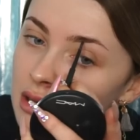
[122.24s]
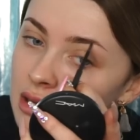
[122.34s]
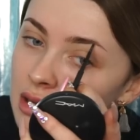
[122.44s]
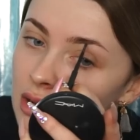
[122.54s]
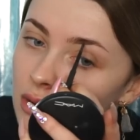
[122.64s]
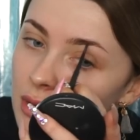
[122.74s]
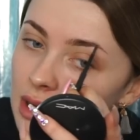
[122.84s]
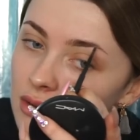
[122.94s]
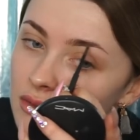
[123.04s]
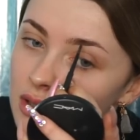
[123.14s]

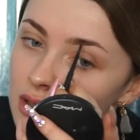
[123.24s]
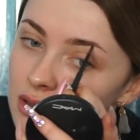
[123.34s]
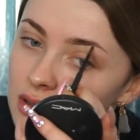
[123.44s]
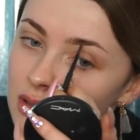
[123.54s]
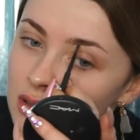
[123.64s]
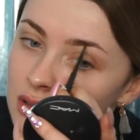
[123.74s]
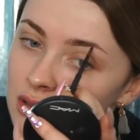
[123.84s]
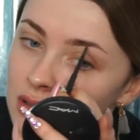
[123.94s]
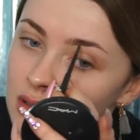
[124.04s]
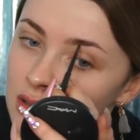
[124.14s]

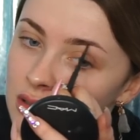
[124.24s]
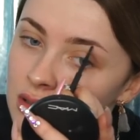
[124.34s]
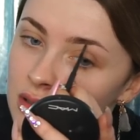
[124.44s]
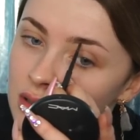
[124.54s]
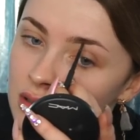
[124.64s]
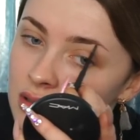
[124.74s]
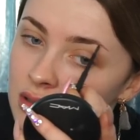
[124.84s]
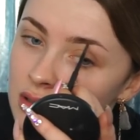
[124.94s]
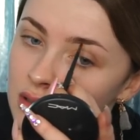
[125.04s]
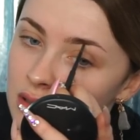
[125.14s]

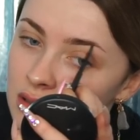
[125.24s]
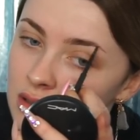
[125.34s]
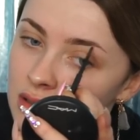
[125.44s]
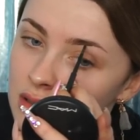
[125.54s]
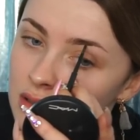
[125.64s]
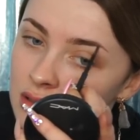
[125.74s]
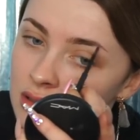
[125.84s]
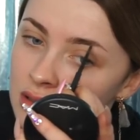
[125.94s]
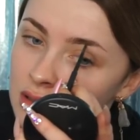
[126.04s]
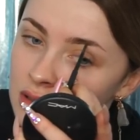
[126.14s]

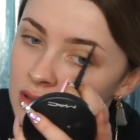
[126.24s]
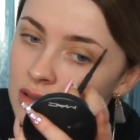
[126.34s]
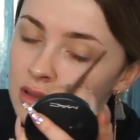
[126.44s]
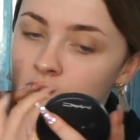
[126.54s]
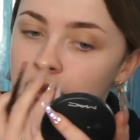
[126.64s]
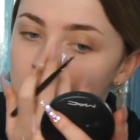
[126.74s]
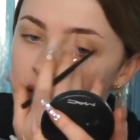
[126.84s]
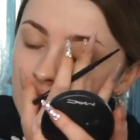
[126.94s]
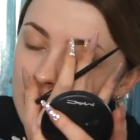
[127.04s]
No words are spoken by the person on screen.